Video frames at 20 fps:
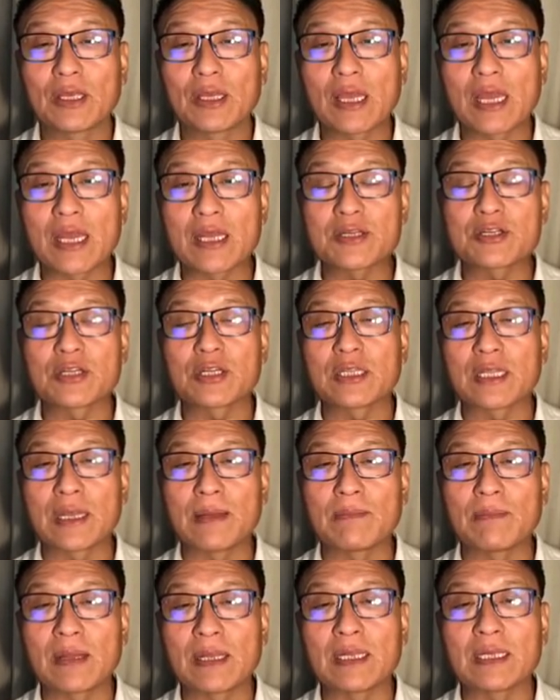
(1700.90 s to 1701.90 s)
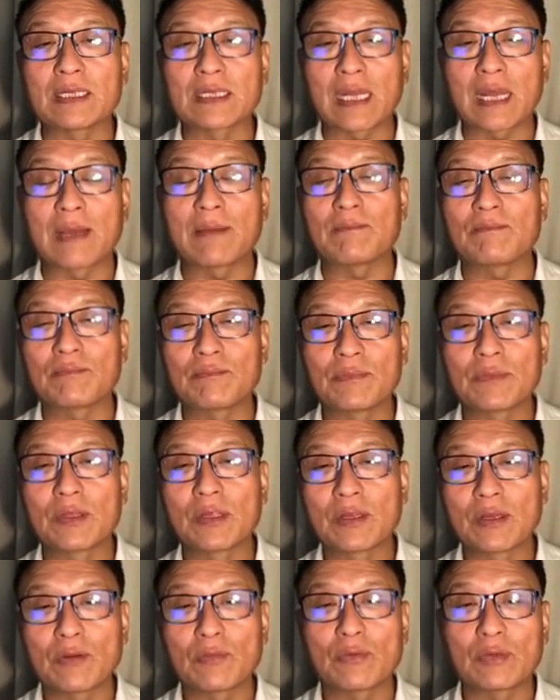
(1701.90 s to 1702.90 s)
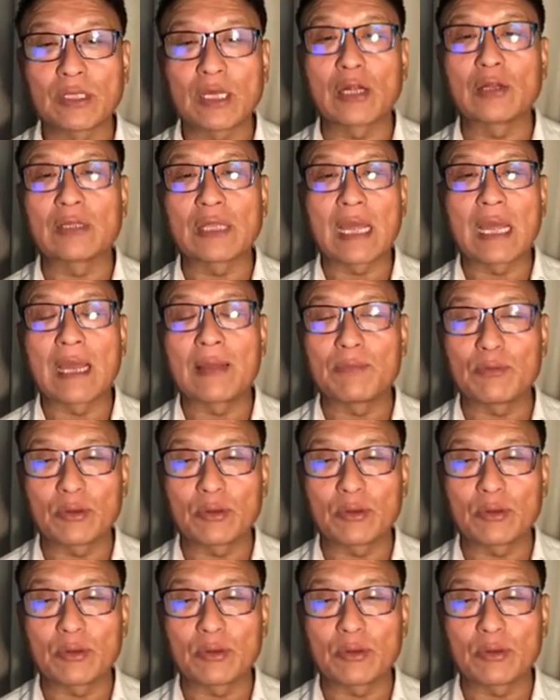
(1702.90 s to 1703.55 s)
enter them anytime without the app.